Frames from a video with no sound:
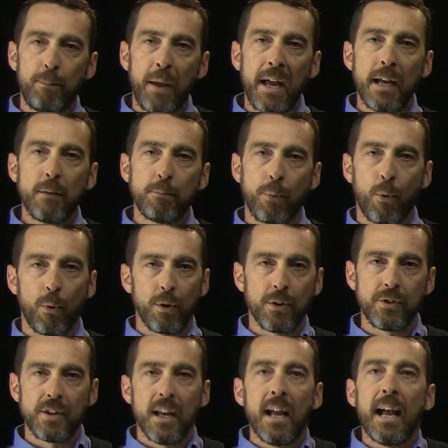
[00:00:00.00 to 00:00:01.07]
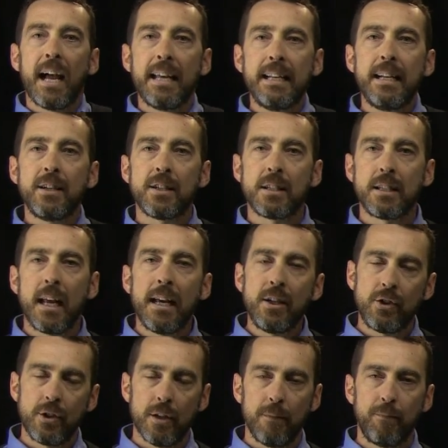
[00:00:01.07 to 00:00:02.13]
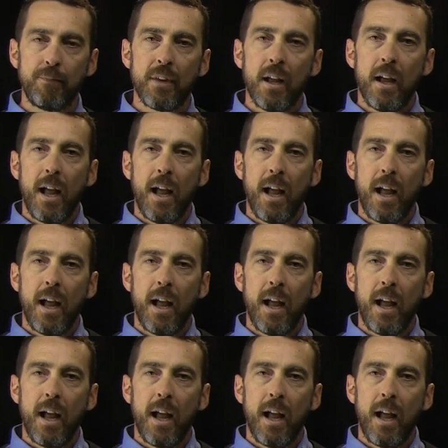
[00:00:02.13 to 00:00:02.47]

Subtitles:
pegboards at each station,